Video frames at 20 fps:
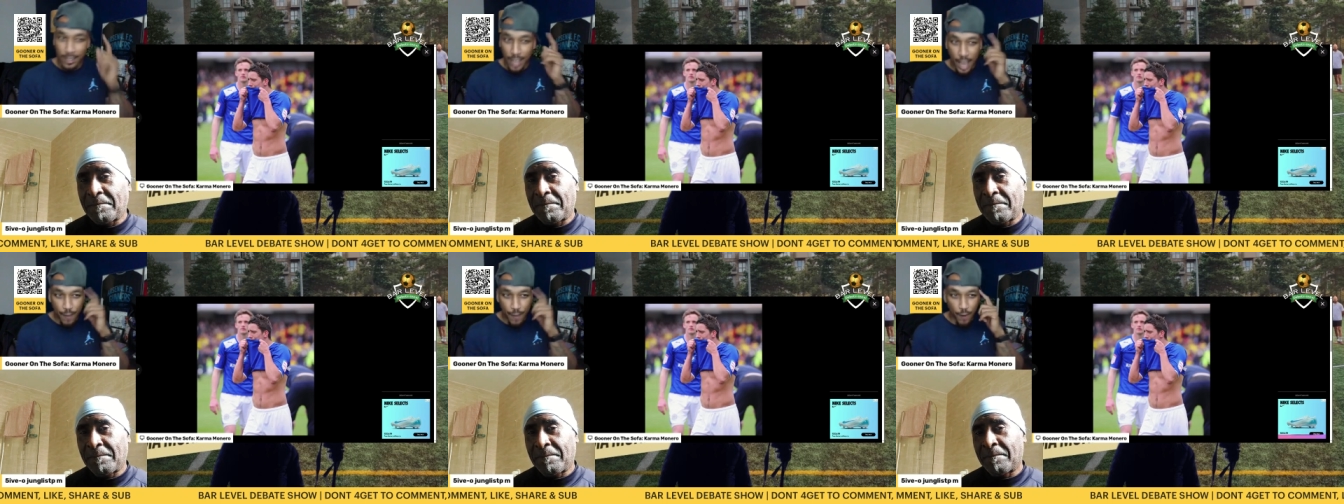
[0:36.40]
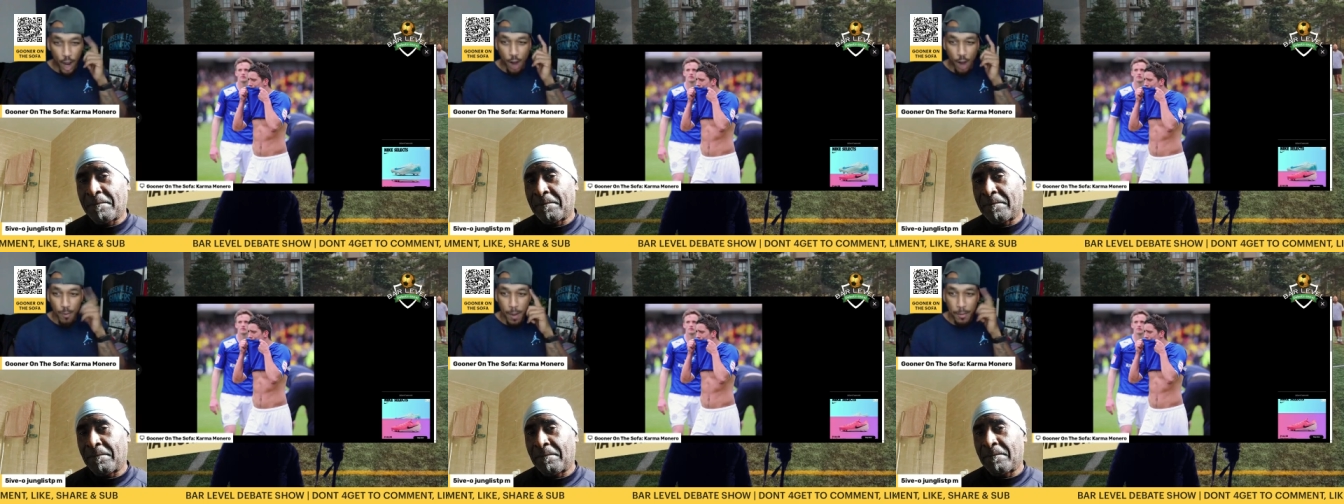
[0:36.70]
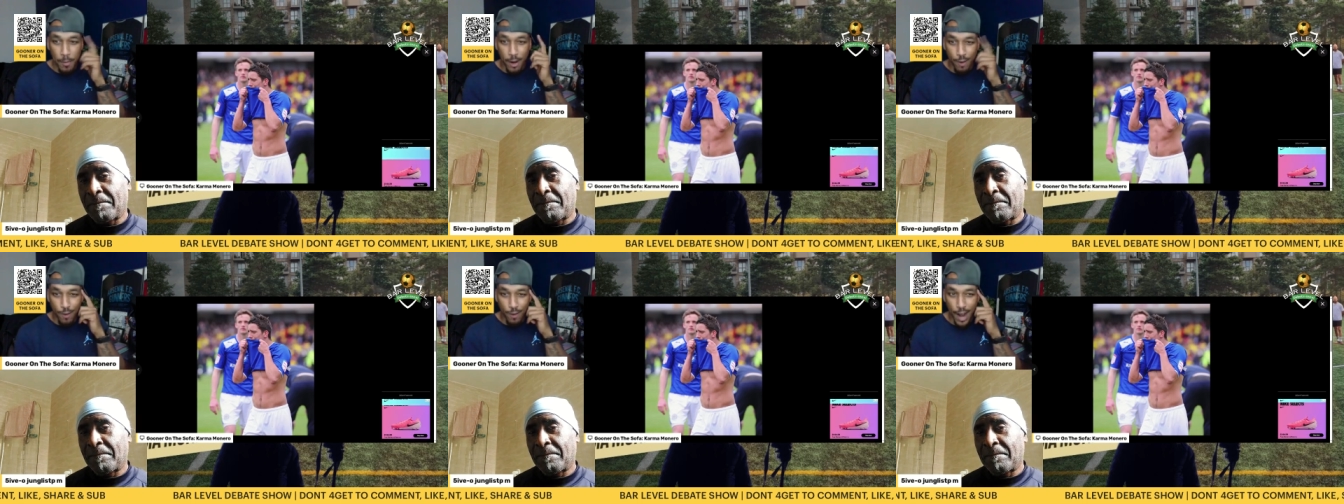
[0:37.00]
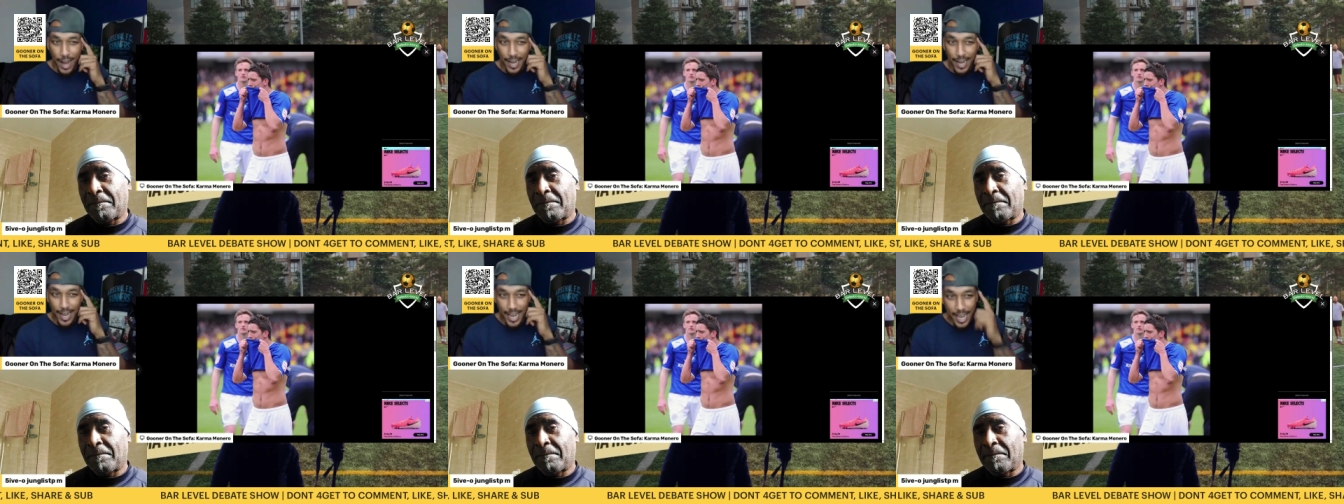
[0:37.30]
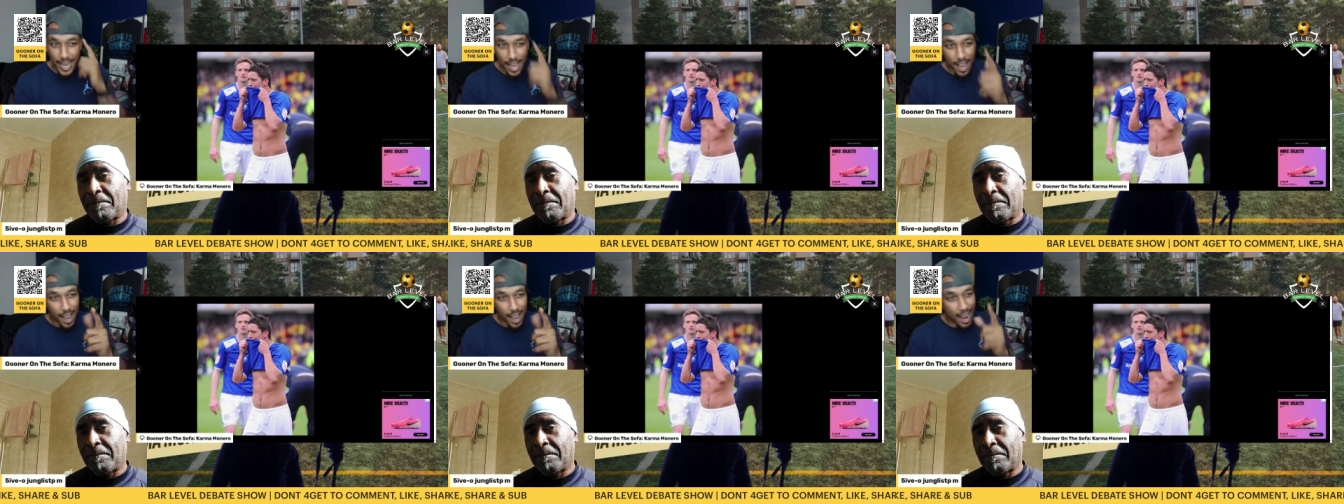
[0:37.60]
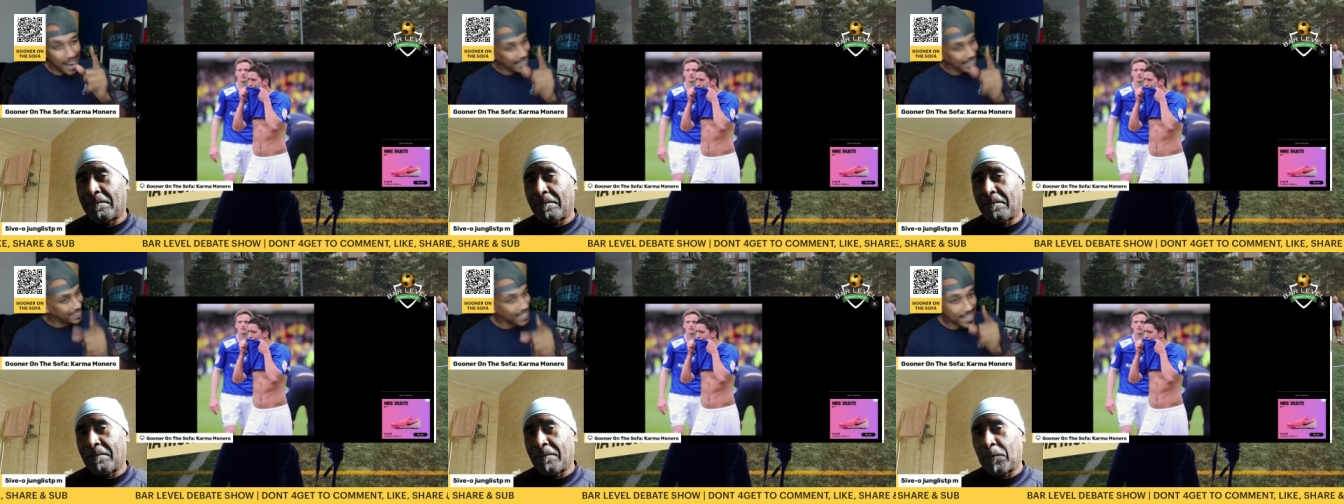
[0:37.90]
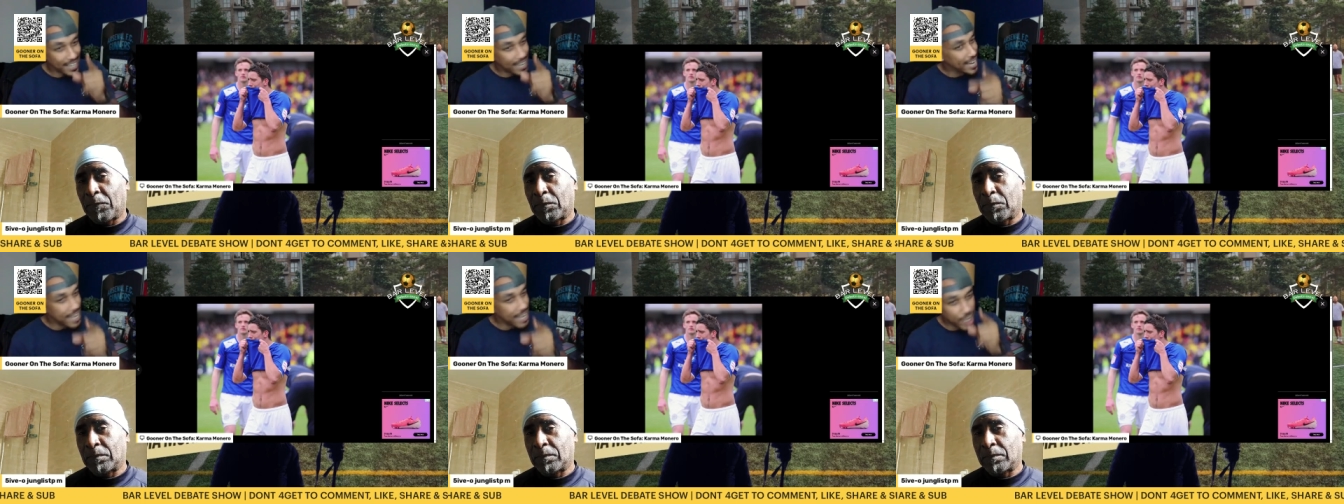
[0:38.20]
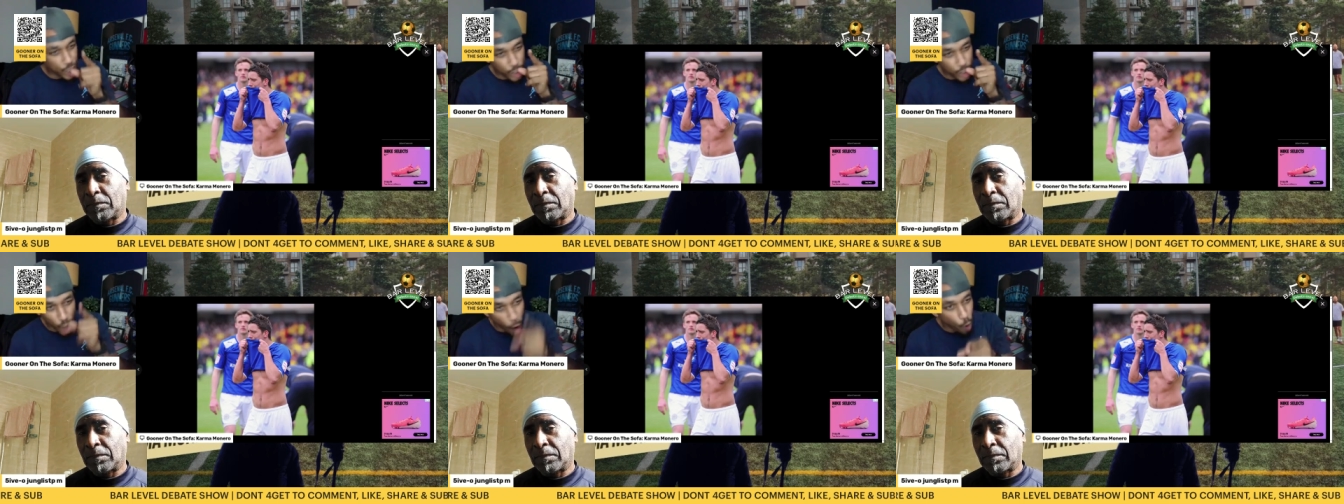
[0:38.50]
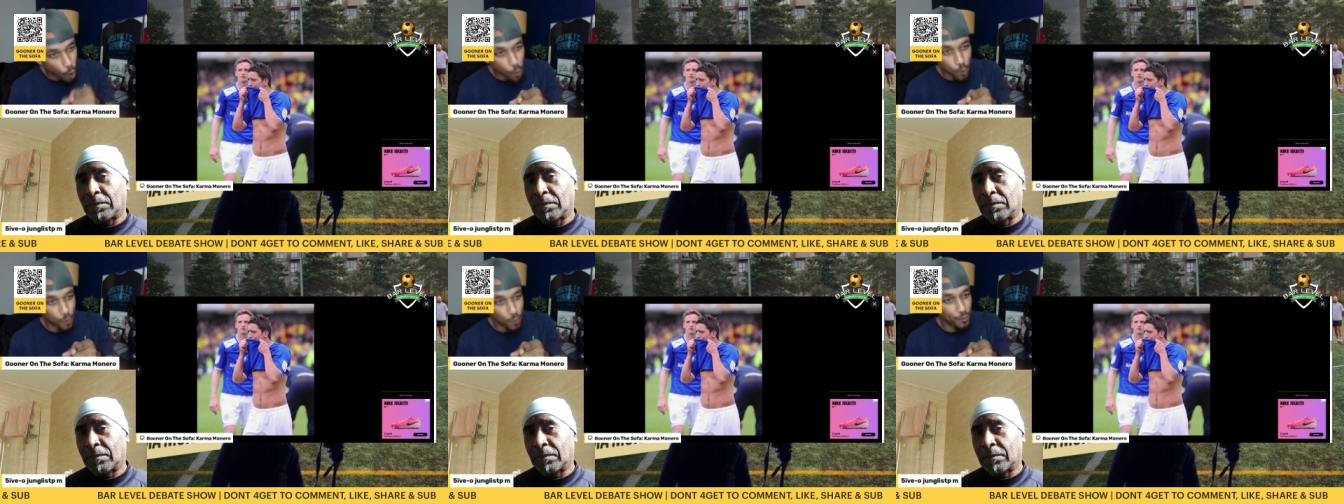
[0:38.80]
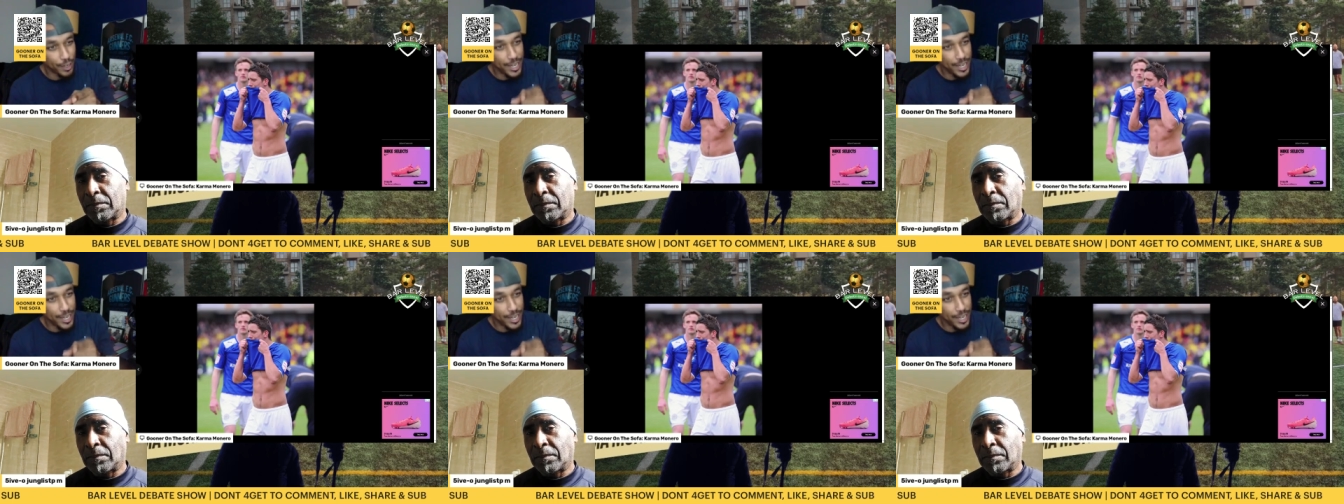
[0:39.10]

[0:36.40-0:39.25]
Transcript: If I remember it rightly, I think he dove.